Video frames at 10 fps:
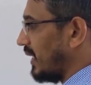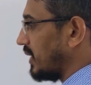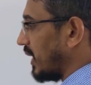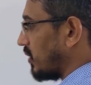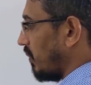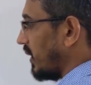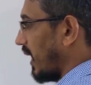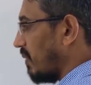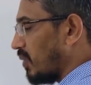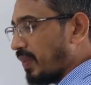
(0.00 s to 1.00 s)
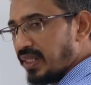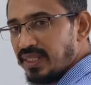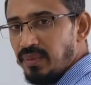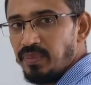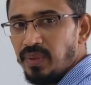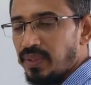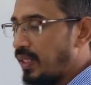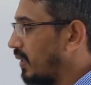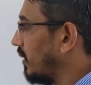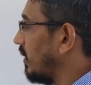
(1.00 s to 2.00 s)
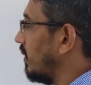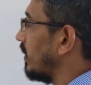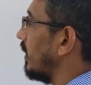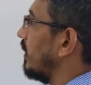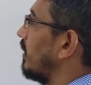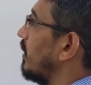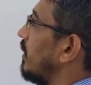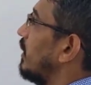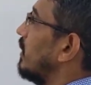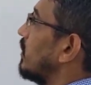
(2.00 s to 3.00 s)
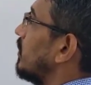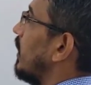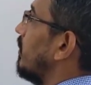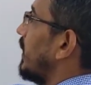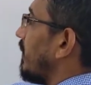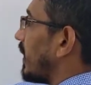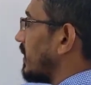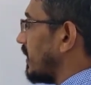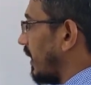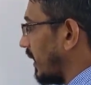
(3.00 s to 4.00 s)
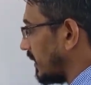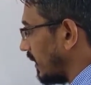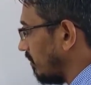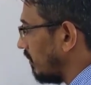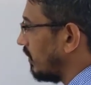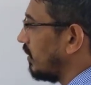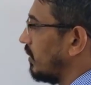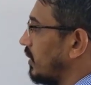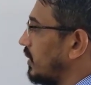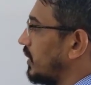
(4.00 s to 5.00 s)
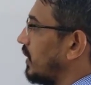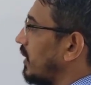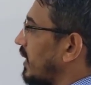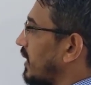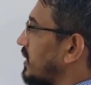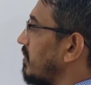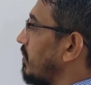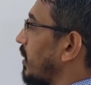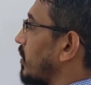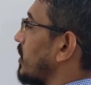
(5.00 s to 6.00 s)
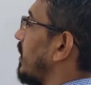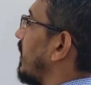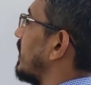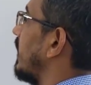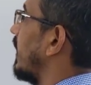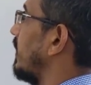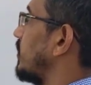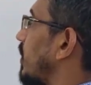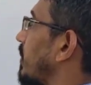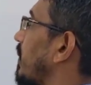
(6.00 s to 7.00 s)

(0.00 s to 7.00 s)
things actually with help of example, okay? Okay. So how they have asked in an exam? Generally they ask simple question, they have asked like, so I am